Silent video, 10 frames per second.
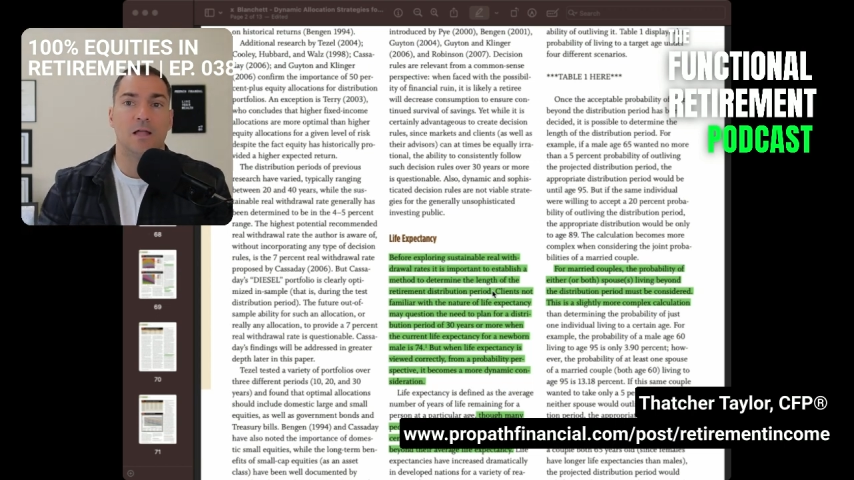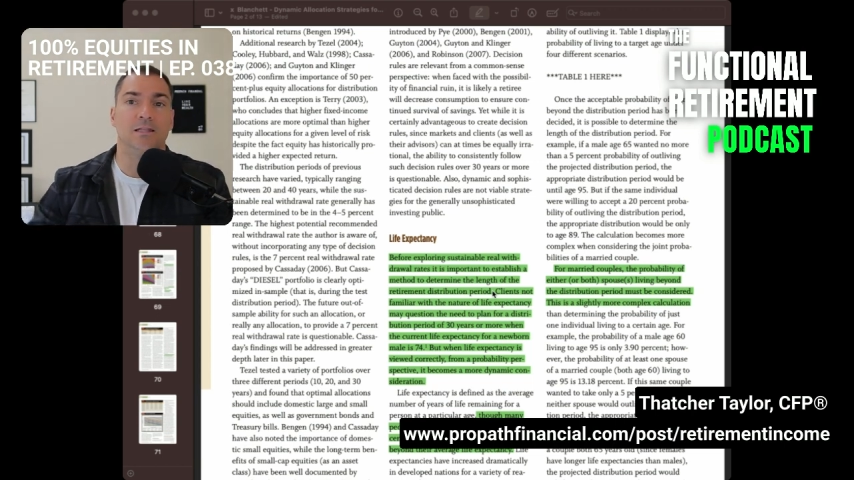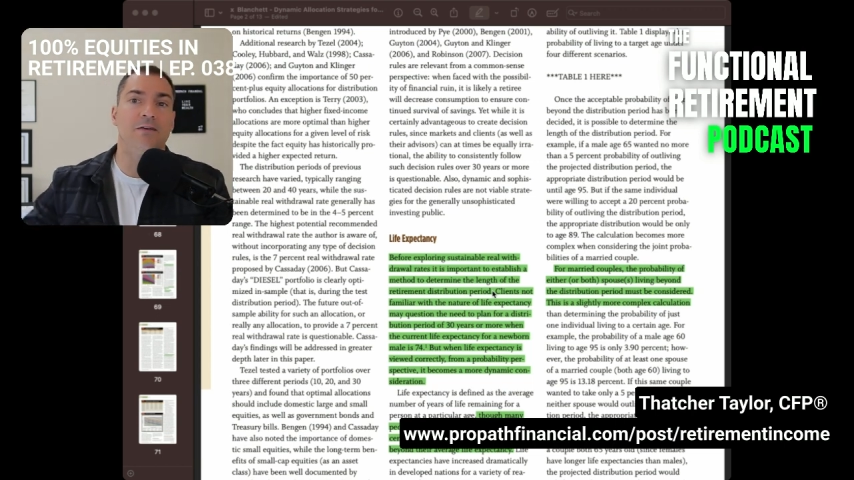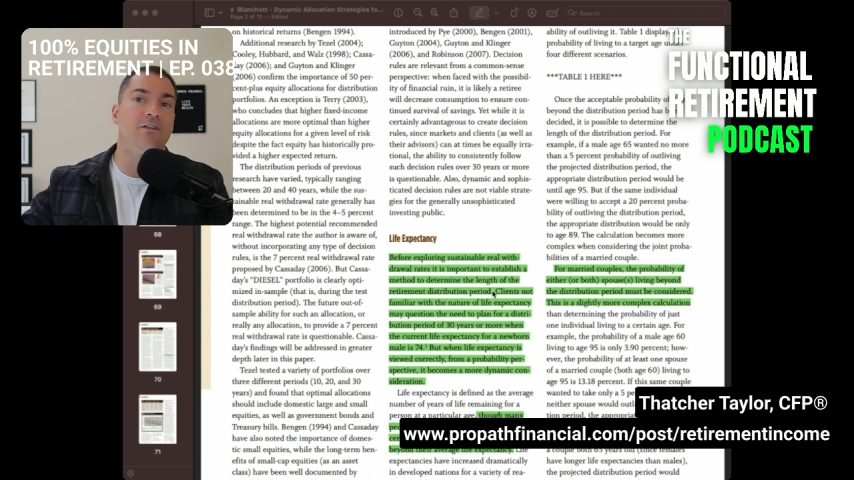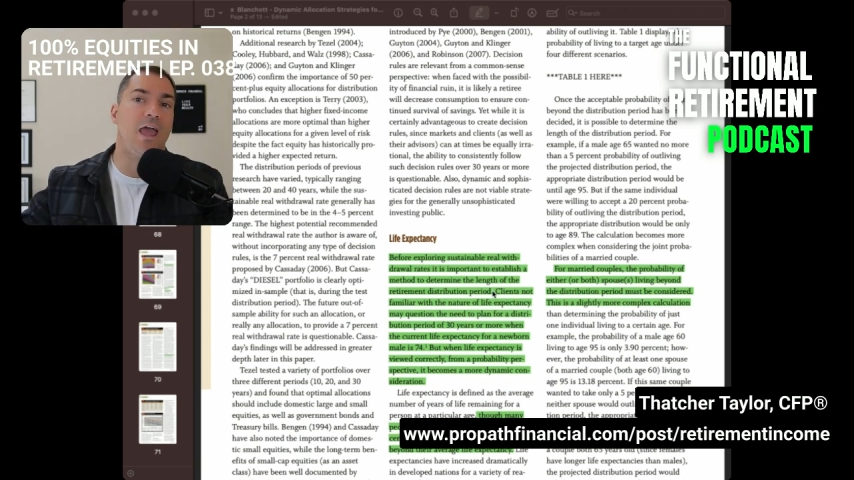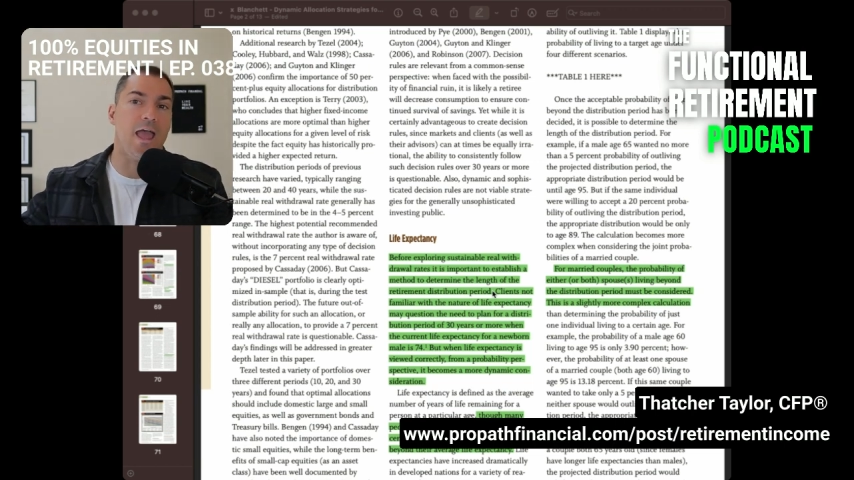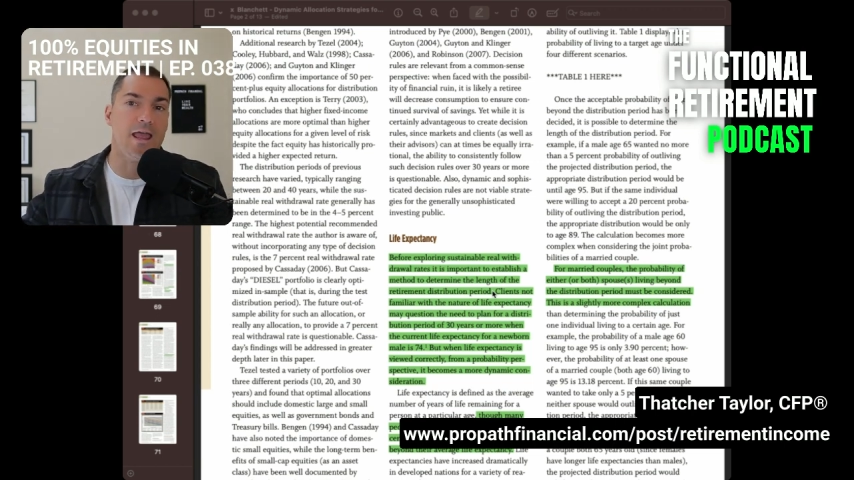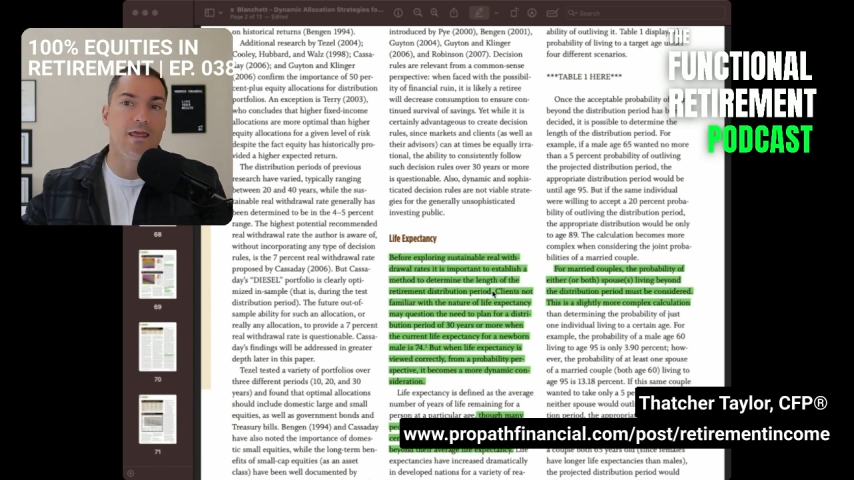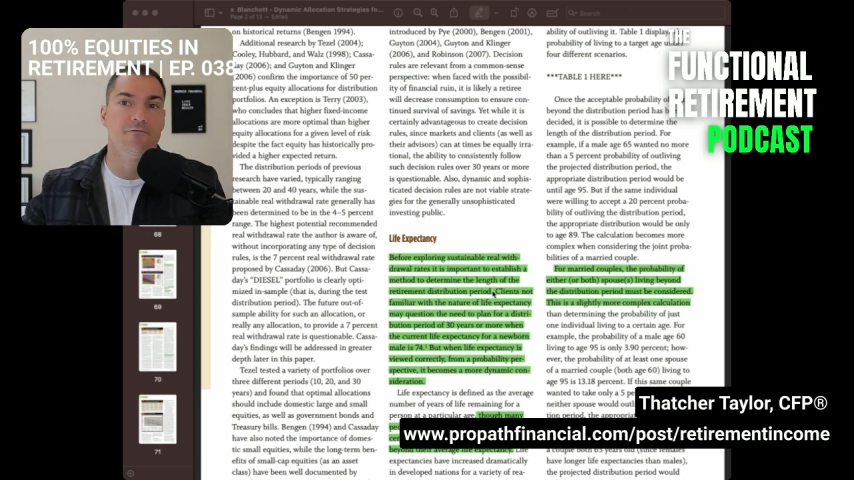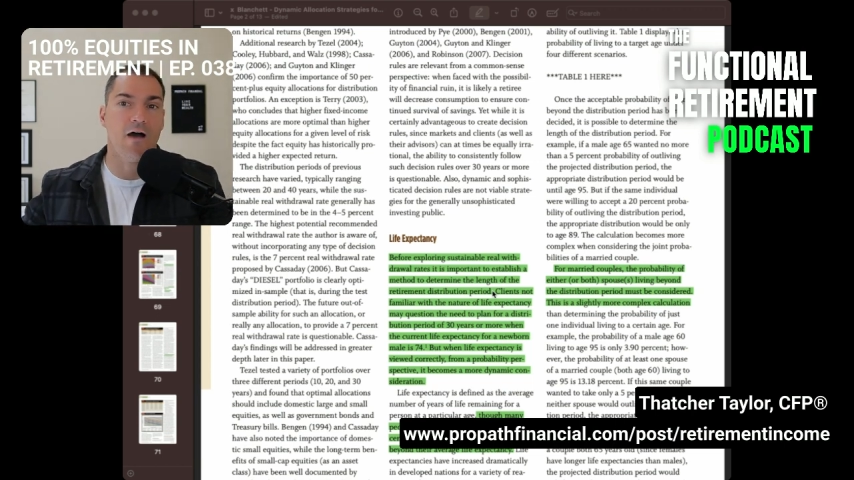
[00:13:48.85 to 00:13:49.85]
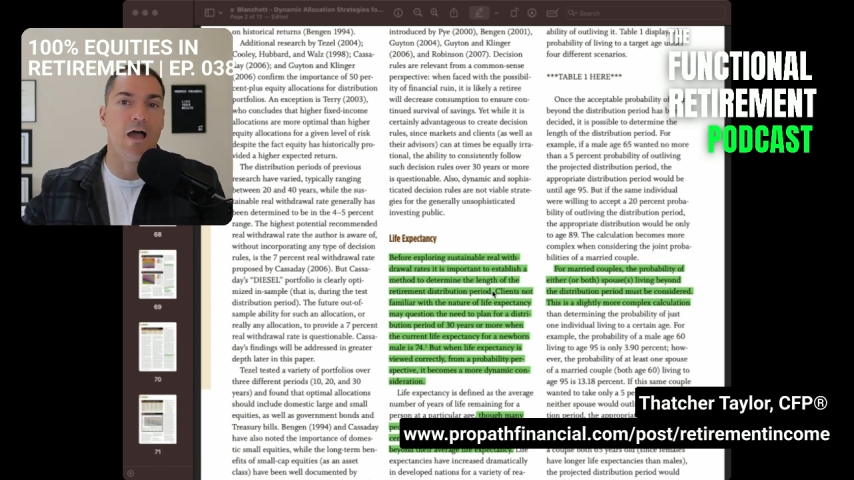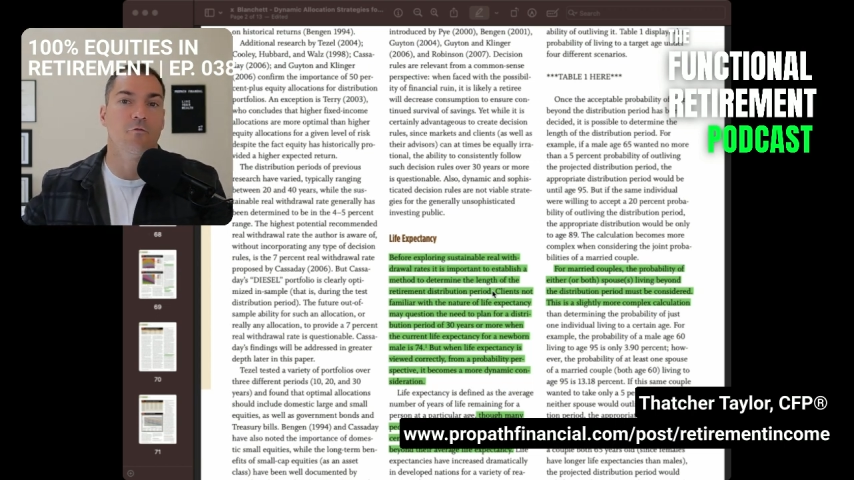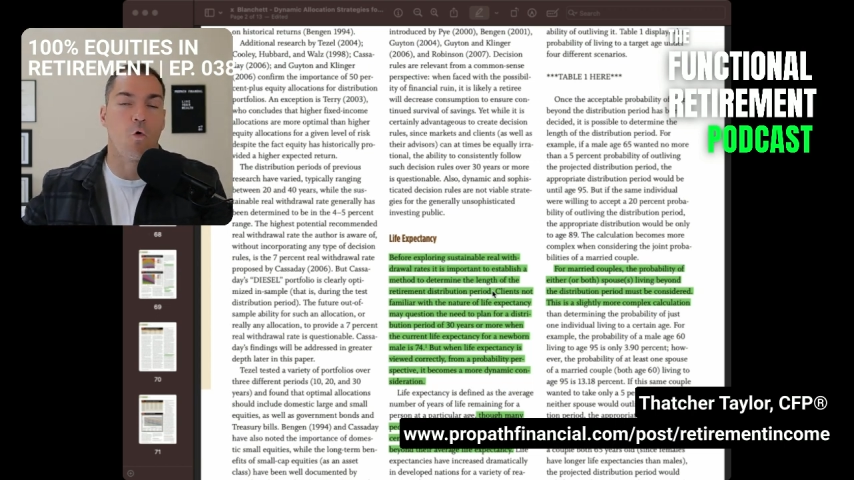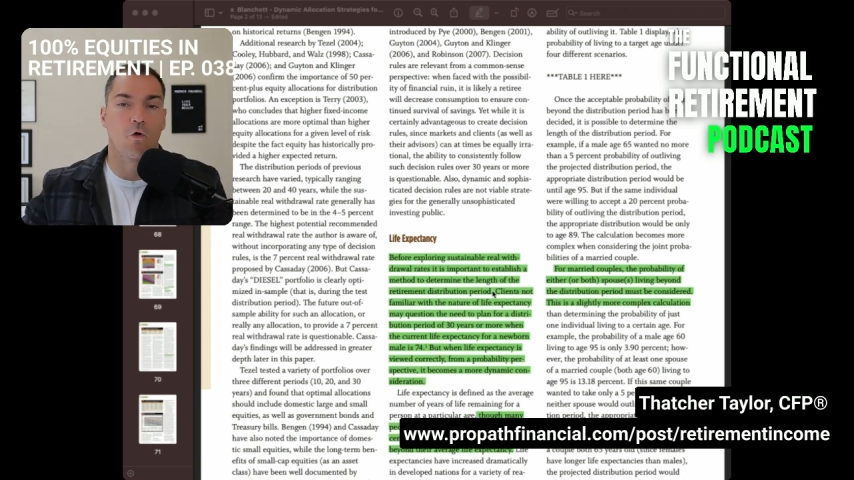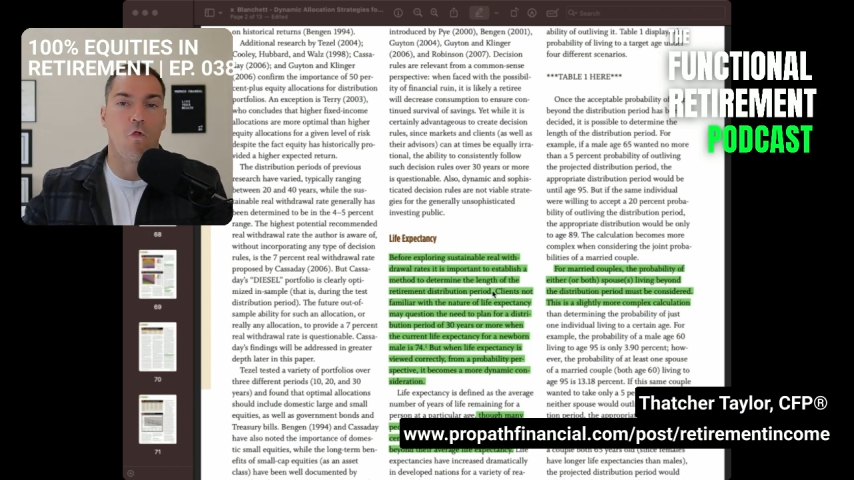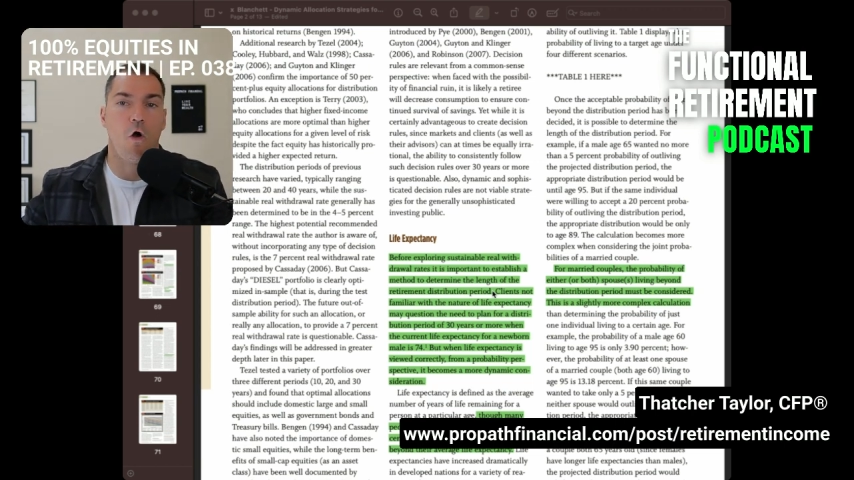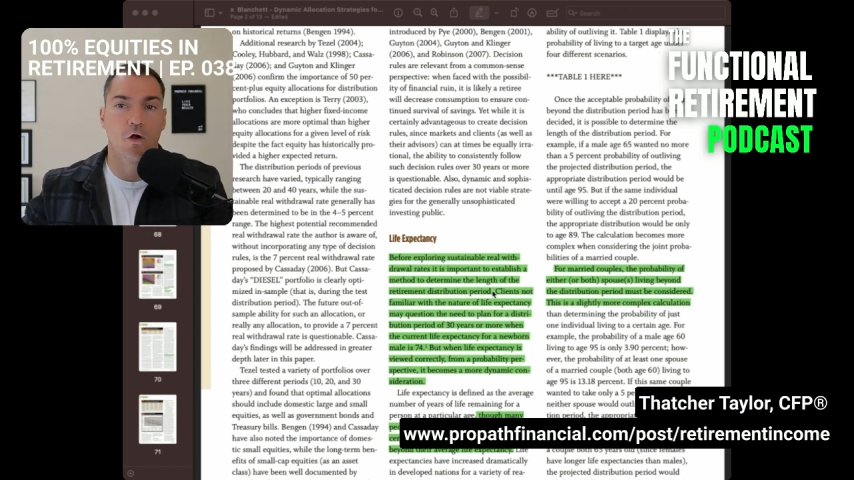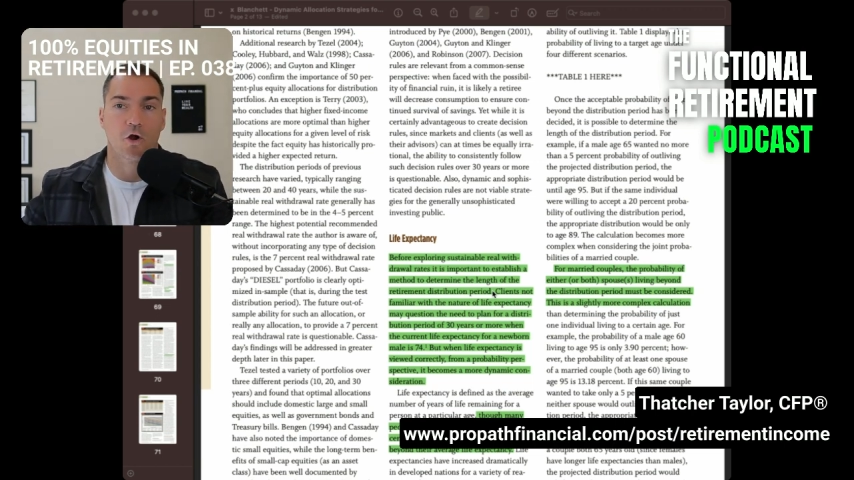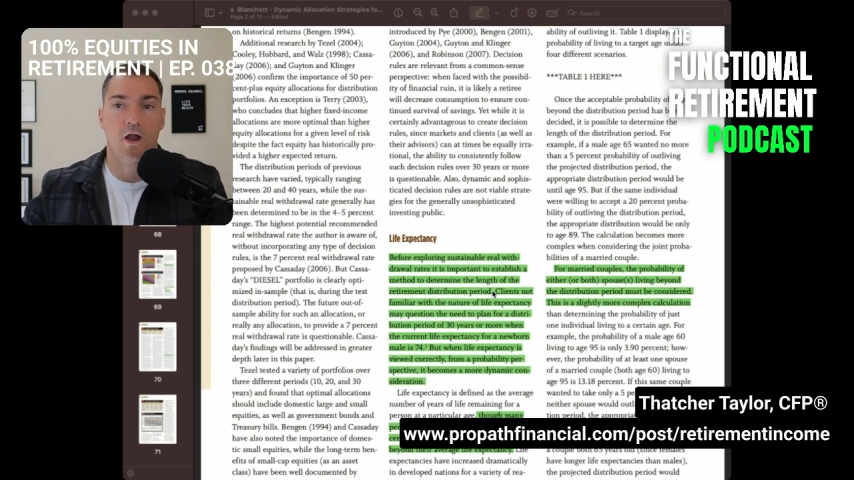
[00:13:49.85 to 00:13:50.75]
living to 85 or longer